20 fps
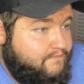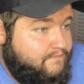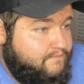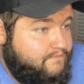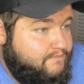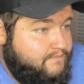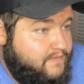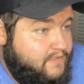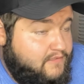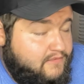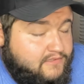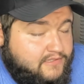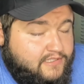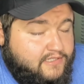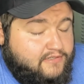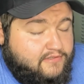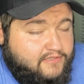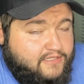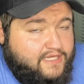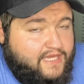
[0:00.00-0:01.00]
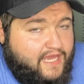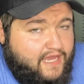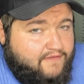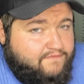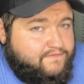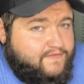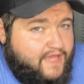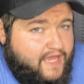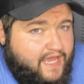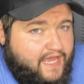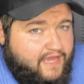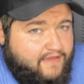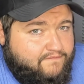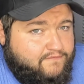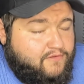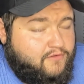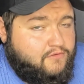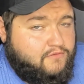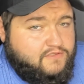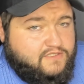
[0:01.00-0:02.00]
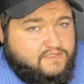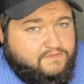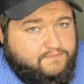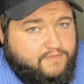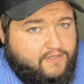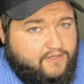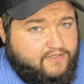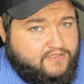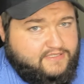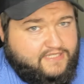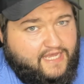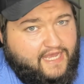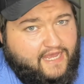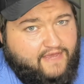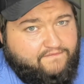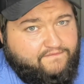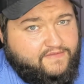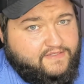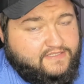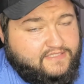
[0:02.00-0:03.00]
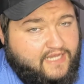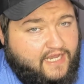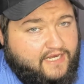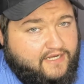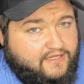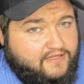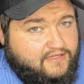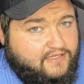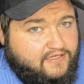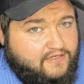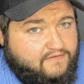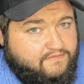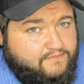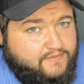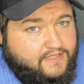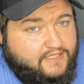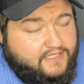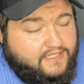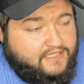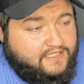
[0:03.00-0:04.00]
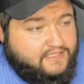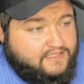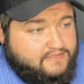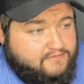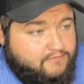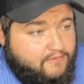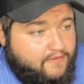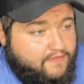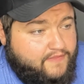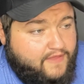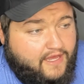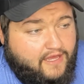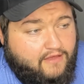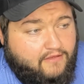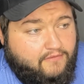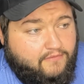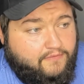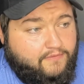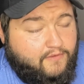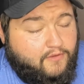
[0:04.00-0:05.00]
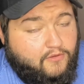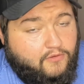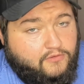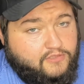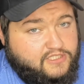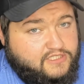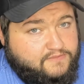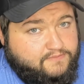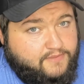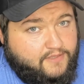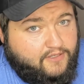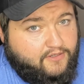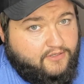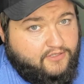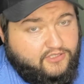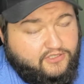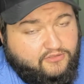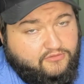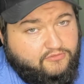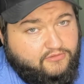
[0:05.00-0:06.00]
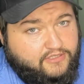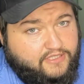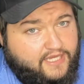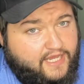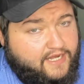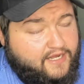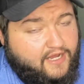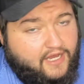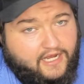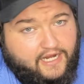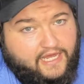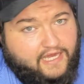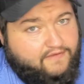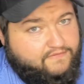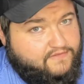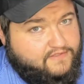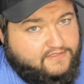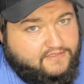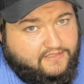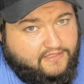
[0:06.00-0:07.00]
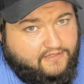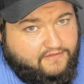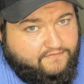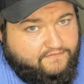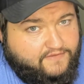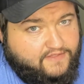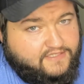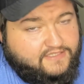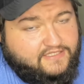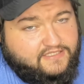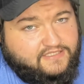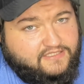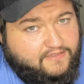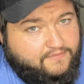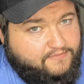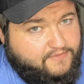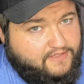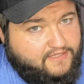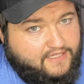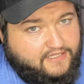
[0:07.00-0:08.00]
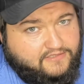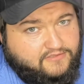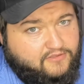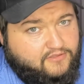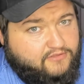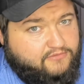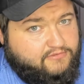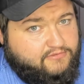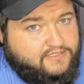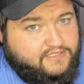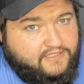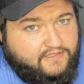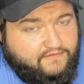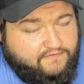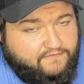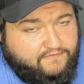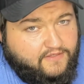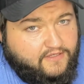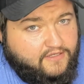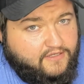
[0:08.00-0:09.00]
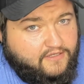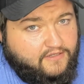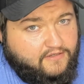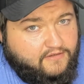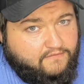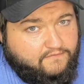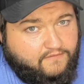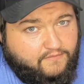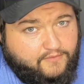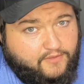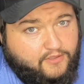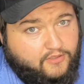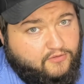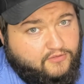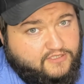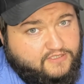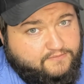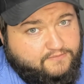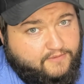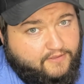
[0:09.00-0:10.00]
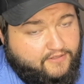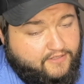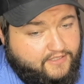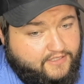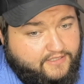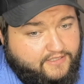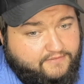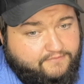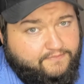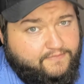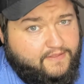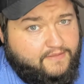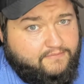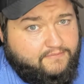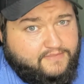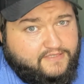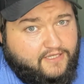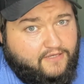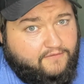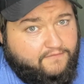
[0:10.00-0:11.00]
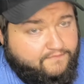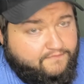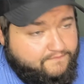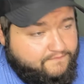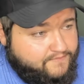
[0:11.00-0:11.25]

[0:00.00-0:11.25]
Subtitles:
you literally have to have the Holy Spirit to have this kind of love, because without the Holy Spirit, you cannot have this love. This is something that's only received from the Holy Spirit himself.